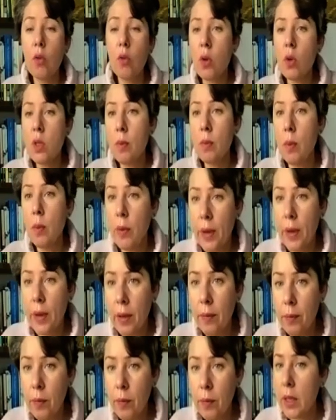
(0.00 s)

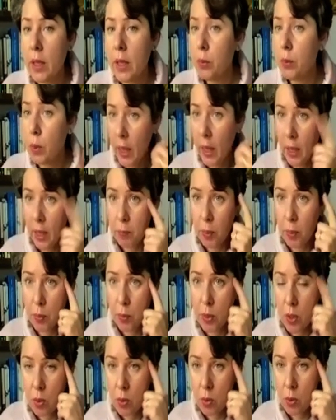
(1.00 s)
rosemary that will help
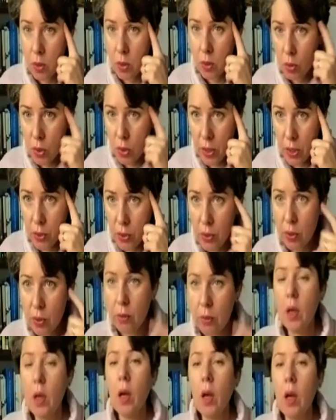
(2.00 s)
you with
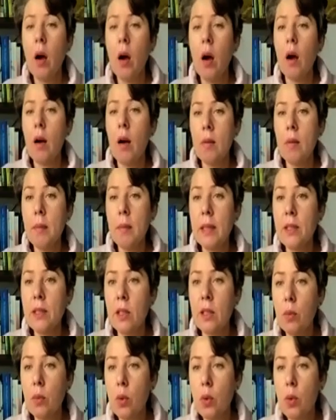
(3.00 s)
concentration.
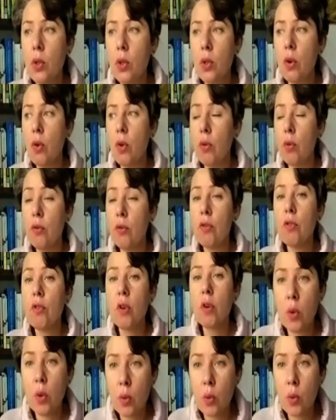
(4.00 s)
Aromatic water of
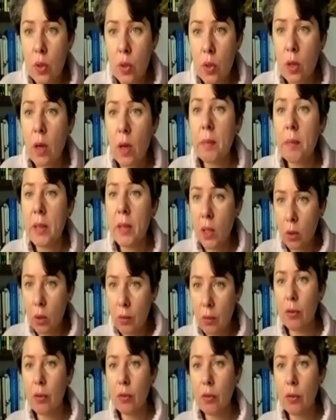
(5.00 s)
rose, but
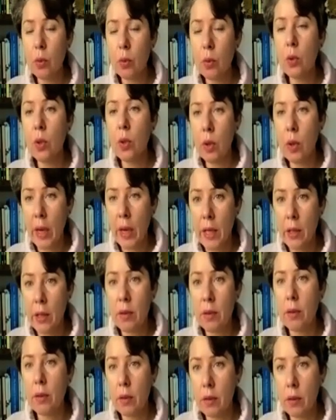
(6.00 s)
look for food grade.
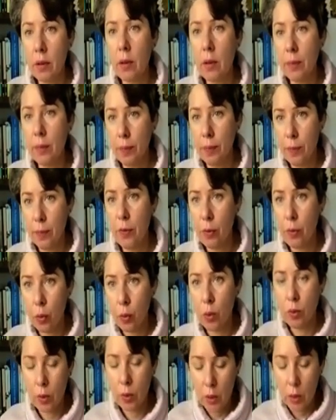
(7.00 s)

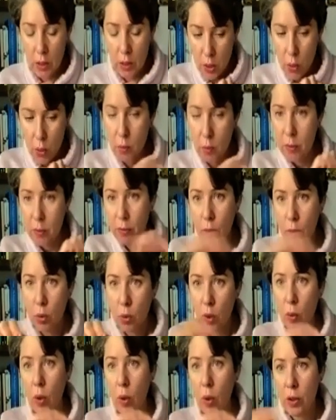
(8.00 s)
Food there should be
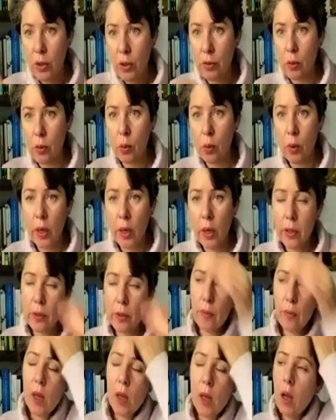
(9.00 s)
food quality, food grade.
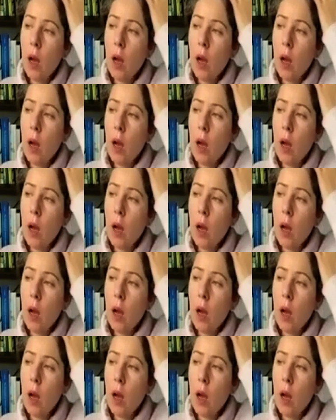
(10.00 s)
